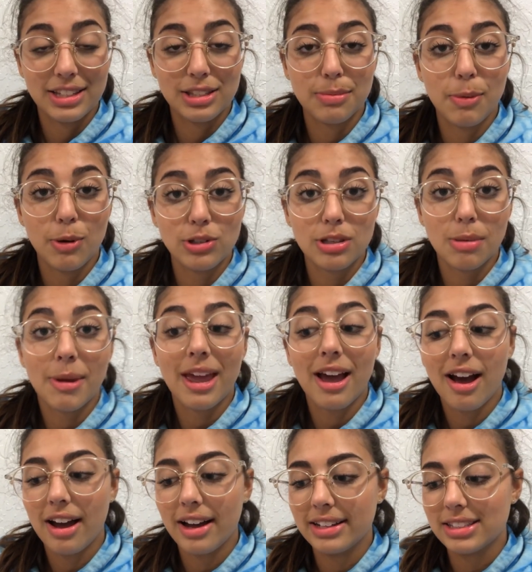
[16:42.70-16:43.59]
It's supposed to be
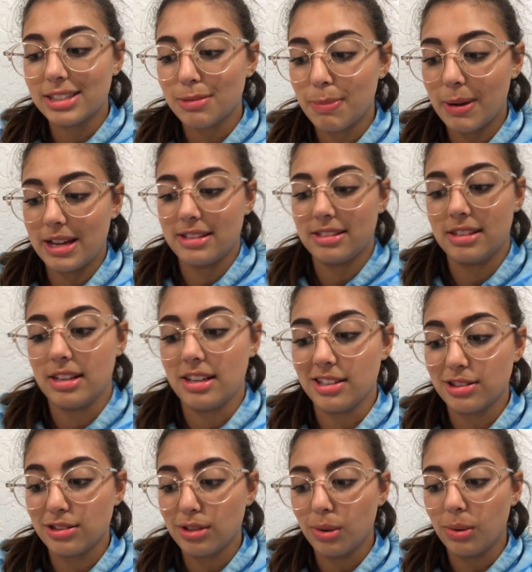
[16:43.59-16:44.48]
hot and
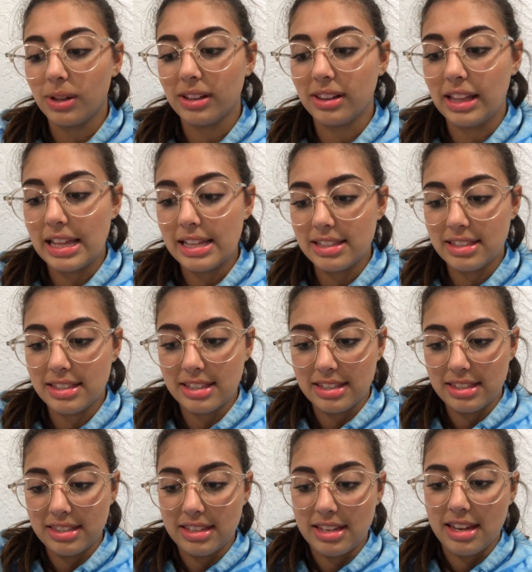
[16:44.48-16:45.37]
spicy, so
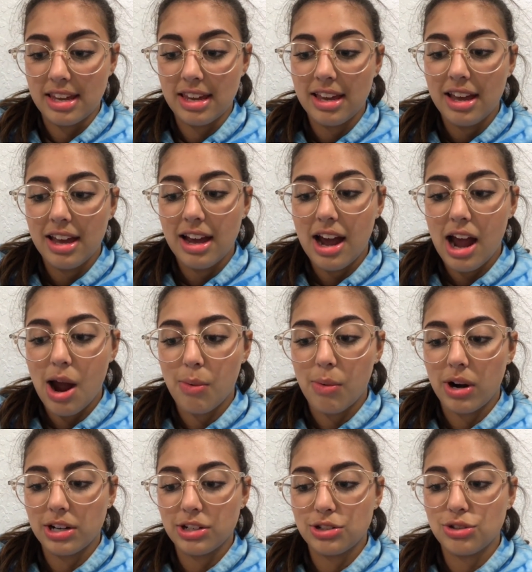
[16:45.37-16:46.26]
let's see. I
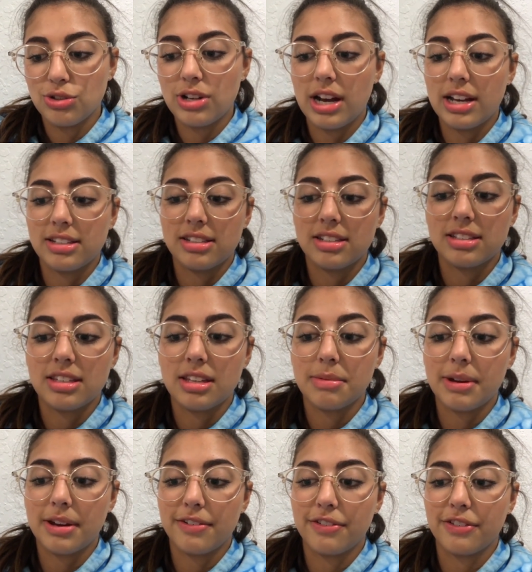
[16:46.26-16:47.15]
wanted you guys to
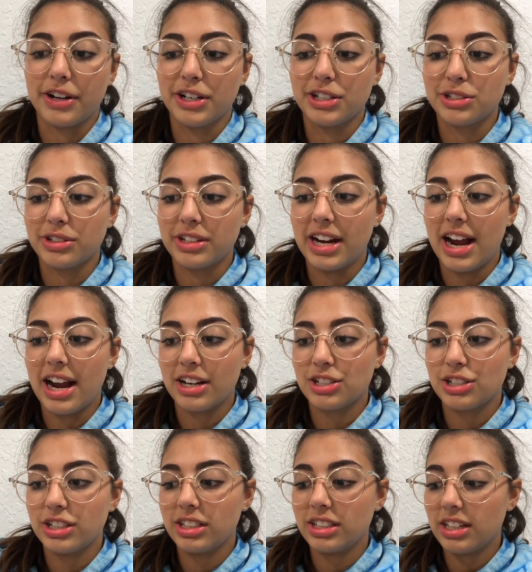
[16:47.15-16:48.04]
see my first
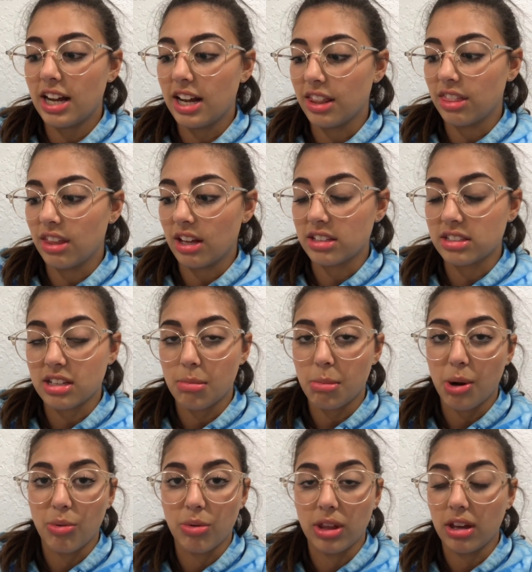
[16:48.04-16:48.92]
reaction. I think it's
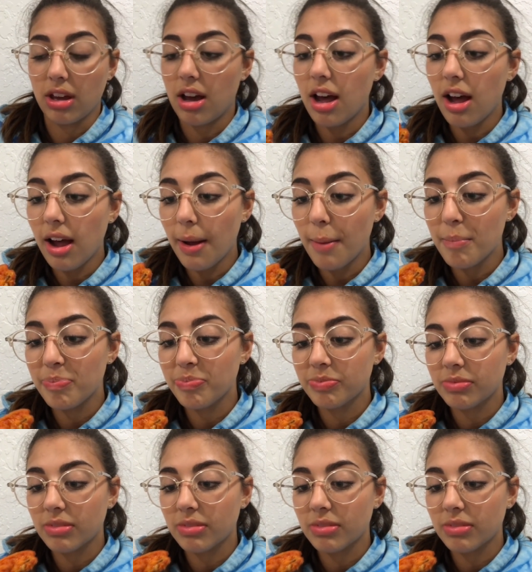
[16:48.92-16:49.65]
gonna be really hot.